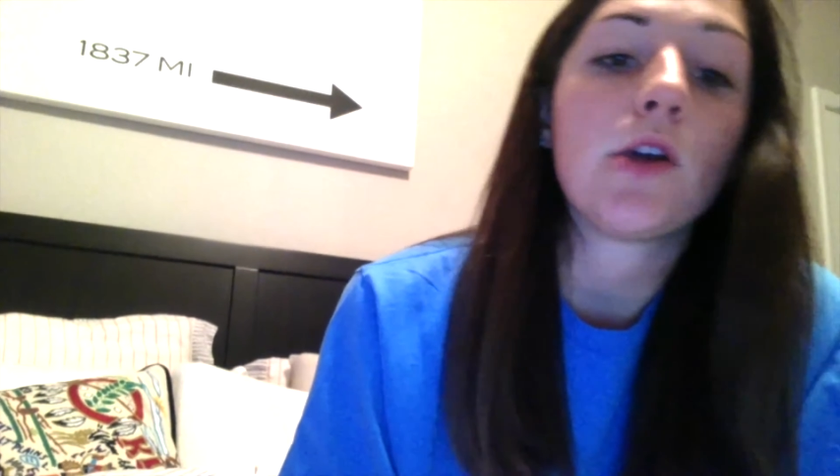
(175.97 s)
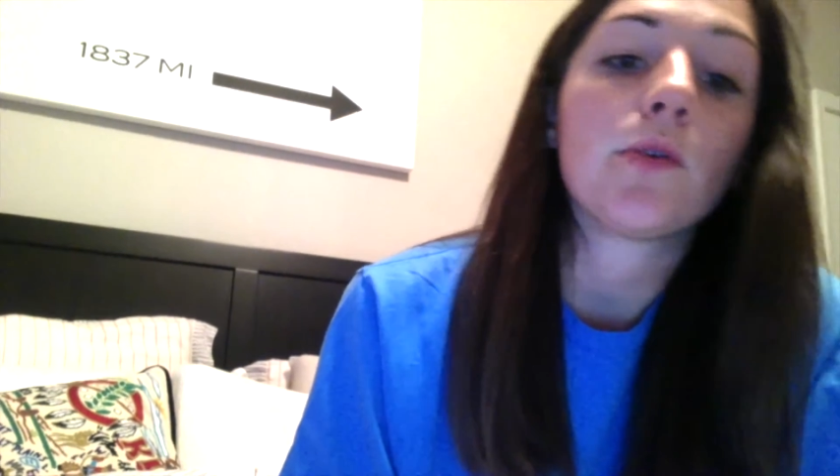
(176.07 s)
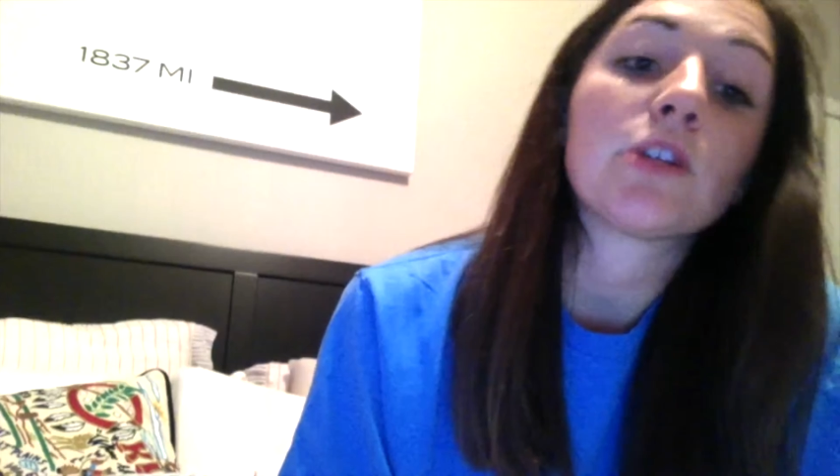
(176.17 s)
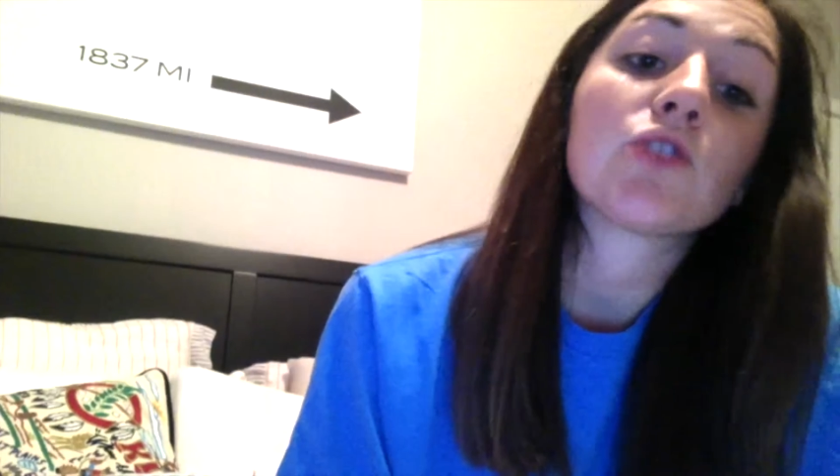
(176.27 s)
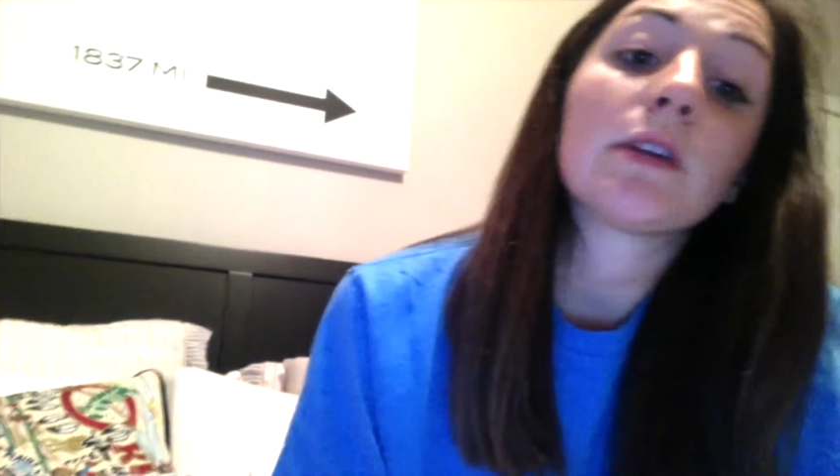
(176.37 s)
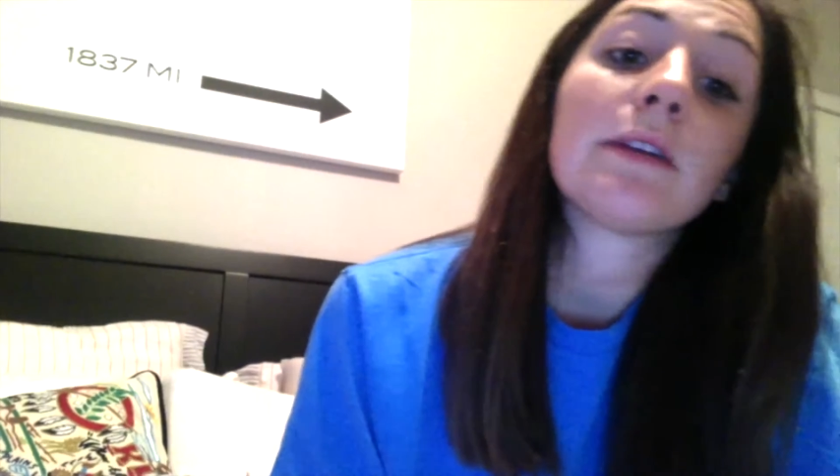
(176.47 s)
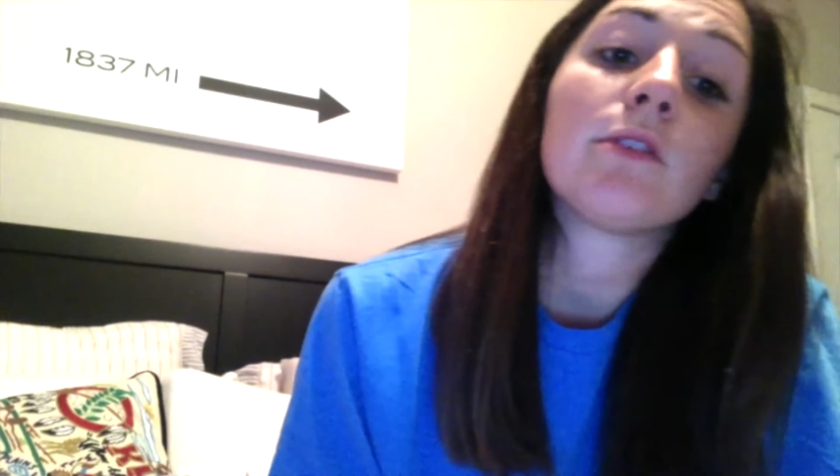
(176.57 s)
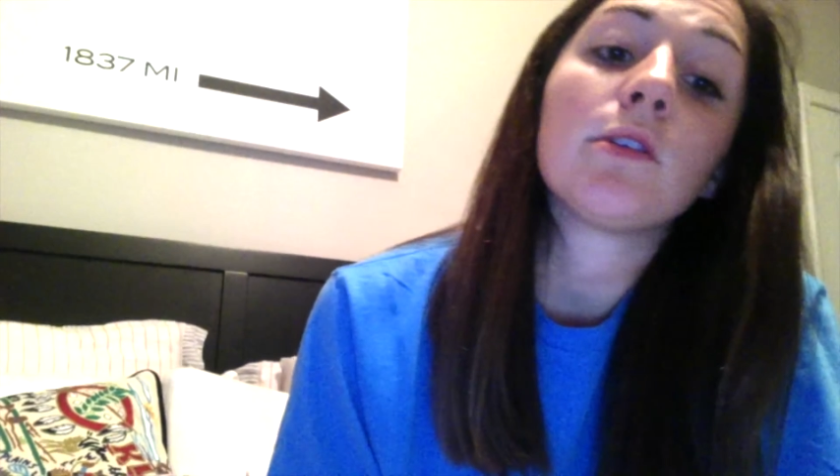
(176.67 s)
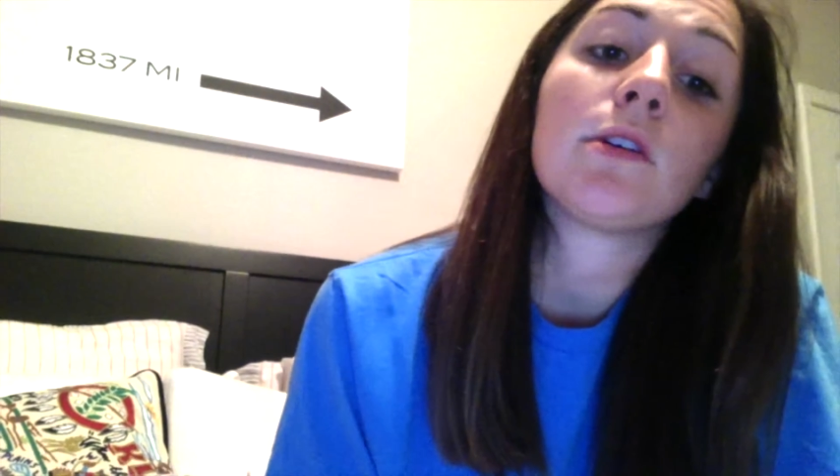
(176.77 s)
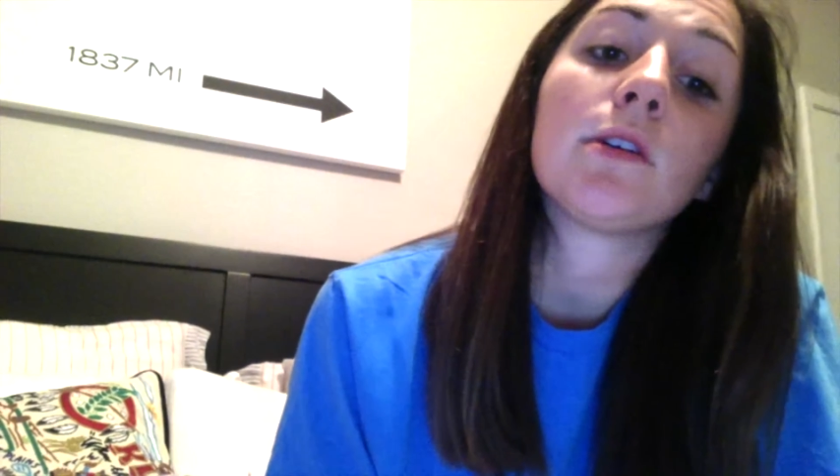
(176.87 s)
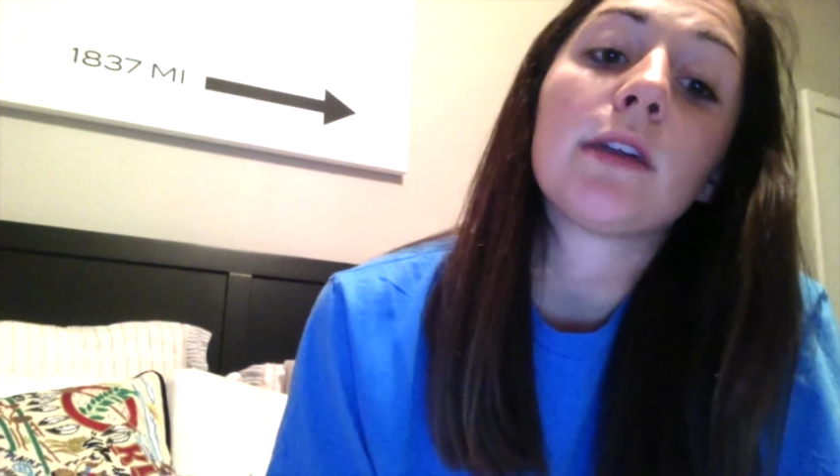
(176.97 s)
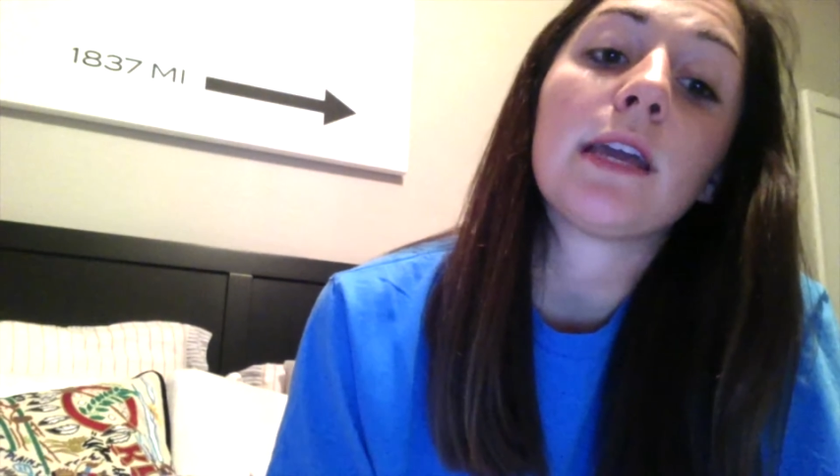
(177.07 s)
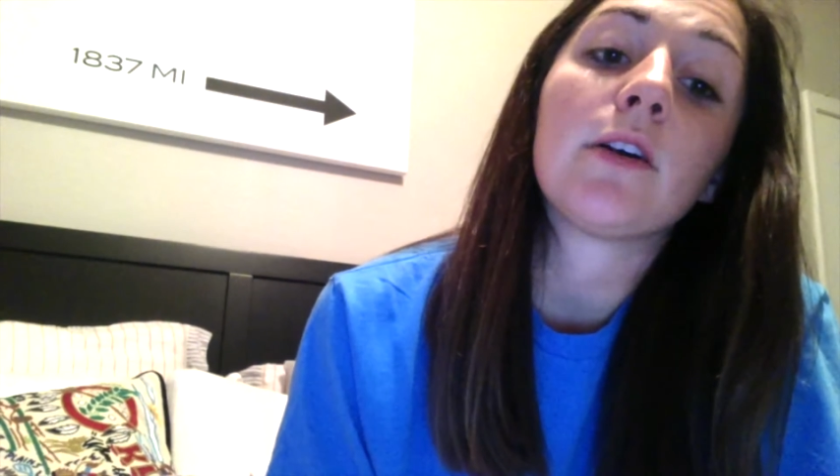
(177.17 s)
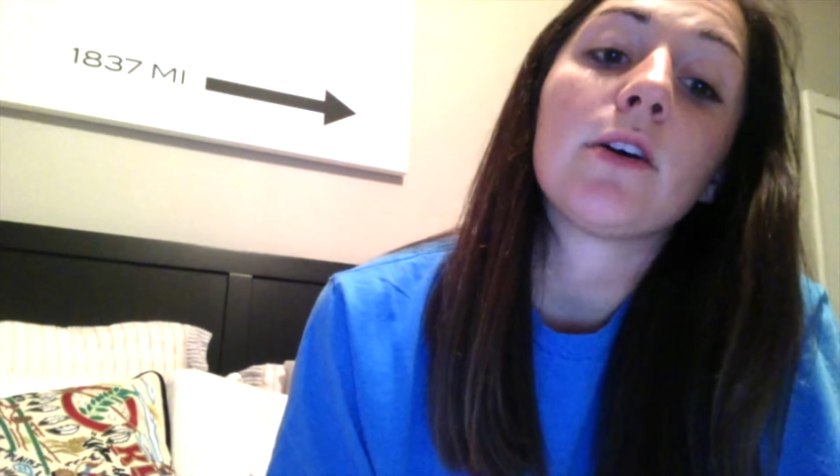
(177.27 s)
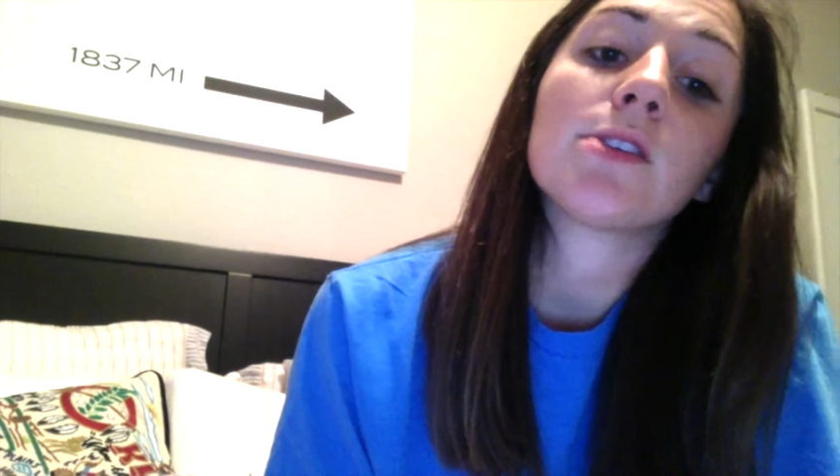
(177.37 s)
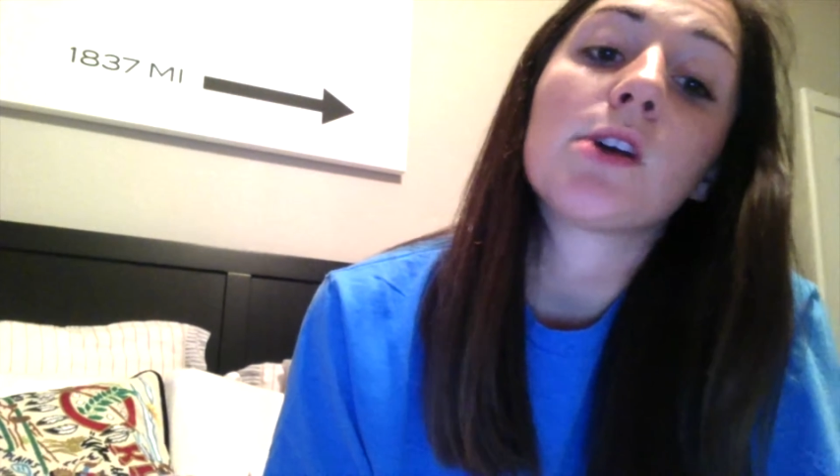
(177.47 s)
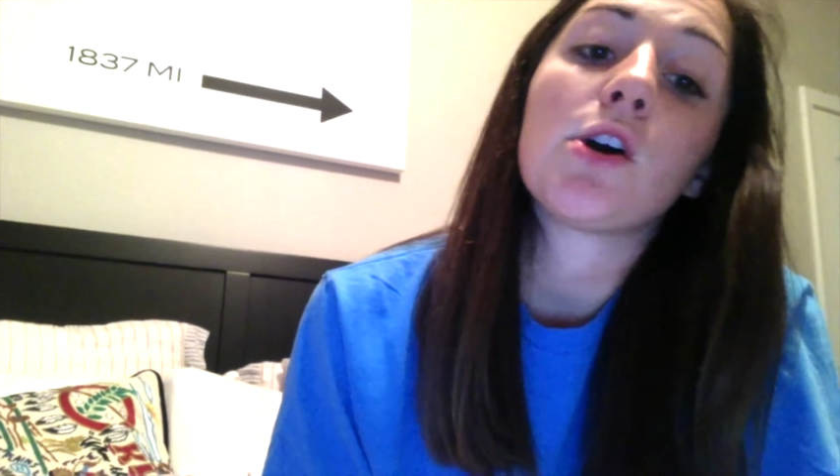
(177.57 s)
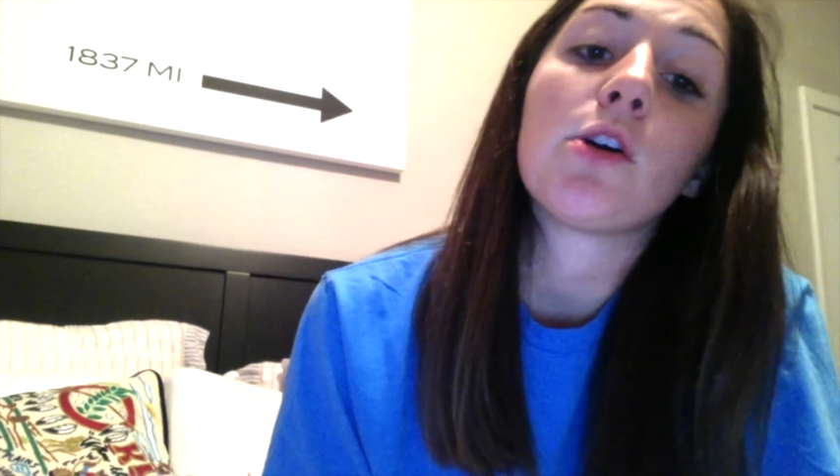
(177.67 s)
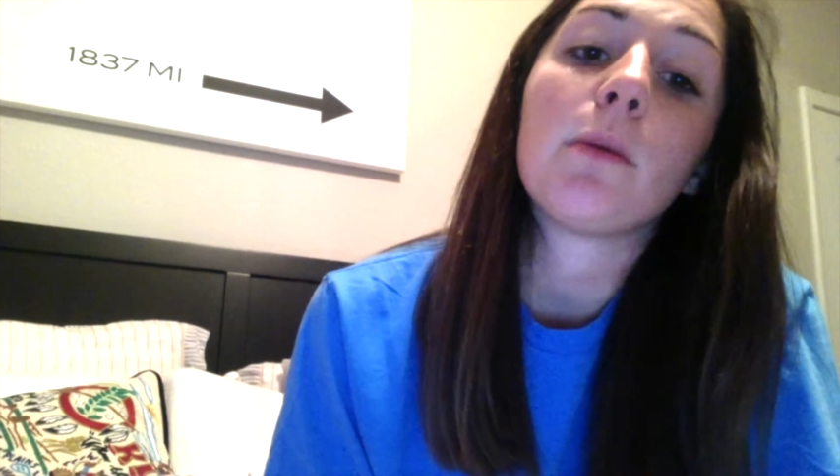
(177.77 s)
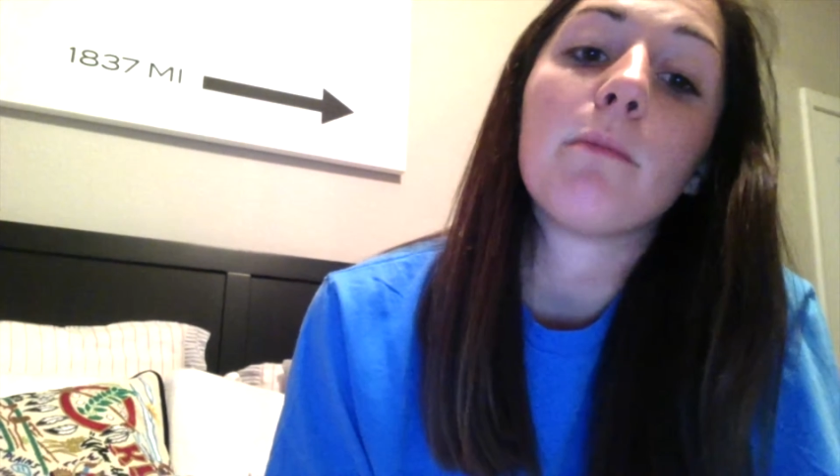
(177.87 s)
Retrieval can
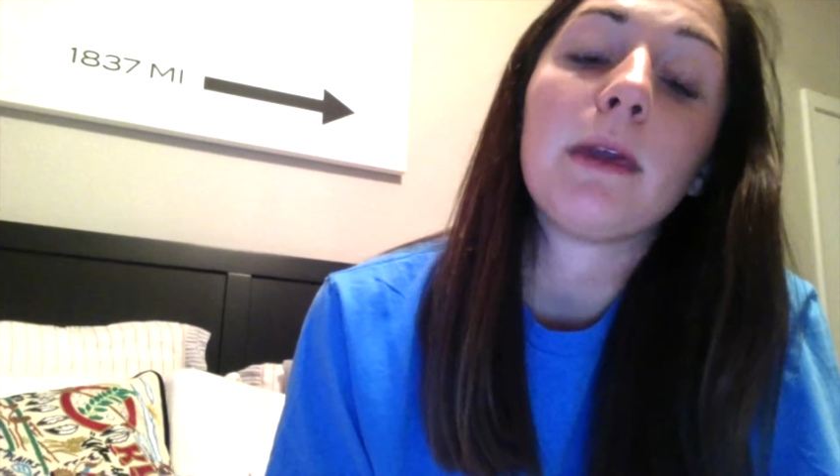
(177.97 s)
also